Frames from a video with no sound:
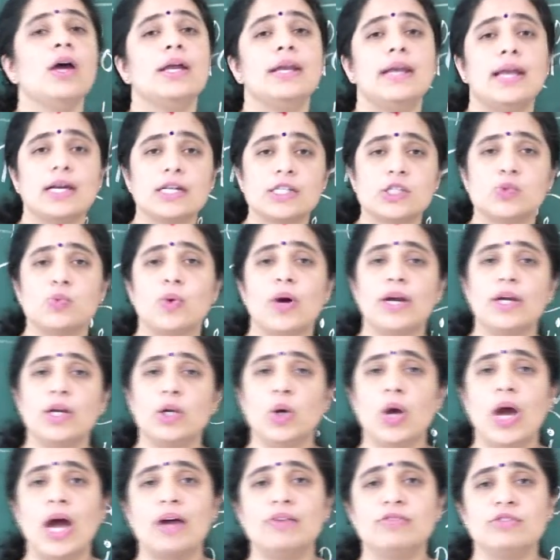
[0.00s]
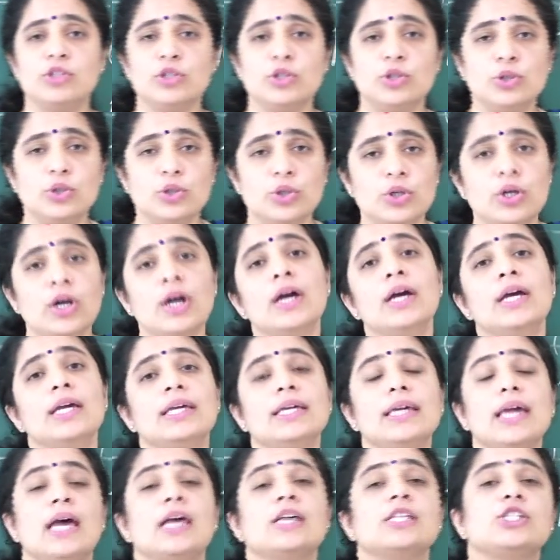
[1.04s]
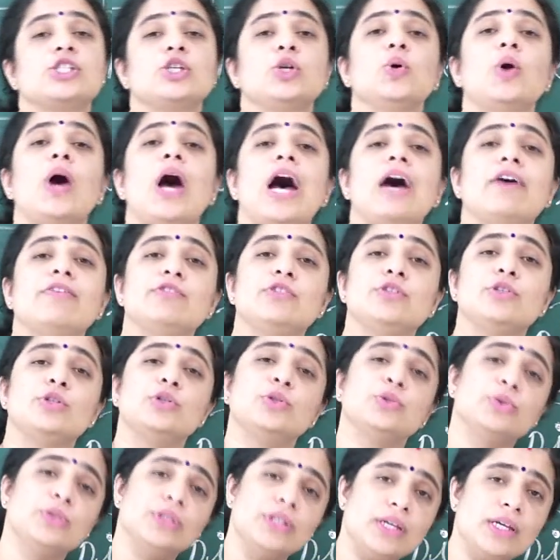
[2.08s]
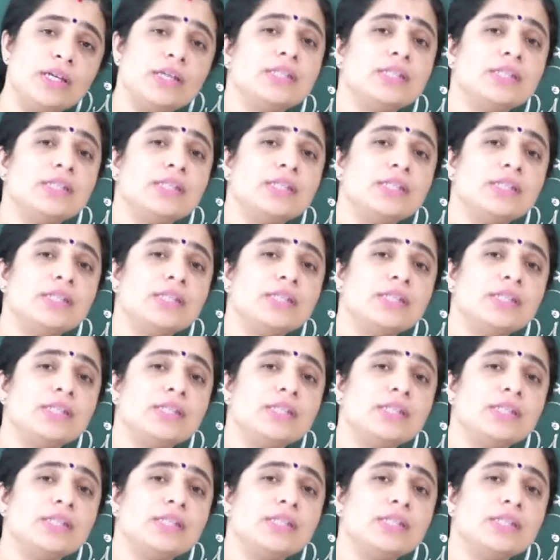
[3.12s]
Next what you have to do? Yes, you have to do the